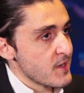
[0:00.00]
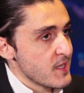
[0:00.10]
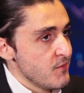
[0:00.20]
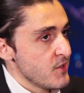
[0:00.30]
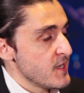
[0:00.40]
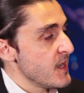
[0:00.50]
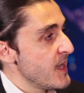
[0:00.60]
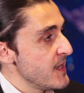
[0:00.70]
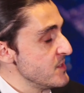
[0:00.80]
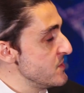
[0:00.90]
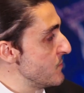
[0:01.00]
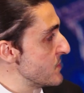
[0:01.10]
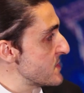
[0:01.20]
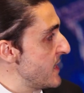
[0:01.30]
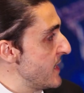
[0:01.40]
giving an analogy,
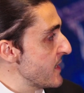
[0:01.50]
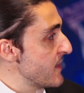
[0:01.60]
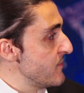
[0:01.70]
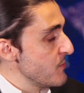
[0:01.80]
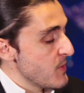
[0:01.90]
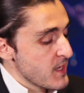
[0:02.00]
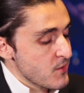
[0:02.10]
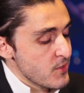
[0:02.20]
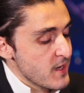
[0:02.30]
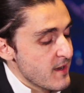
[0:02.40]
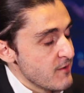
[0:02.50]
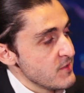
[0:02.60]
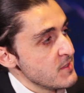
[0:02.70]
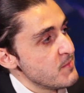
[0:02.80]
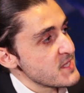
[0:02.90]
was like everyone going around
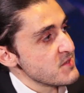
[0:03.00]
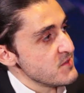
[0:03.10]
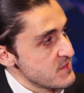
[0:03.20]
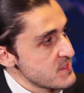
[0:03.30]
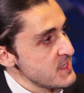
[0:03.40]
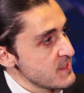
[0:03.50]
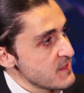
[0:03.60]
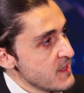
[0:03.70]
in the passenger seat.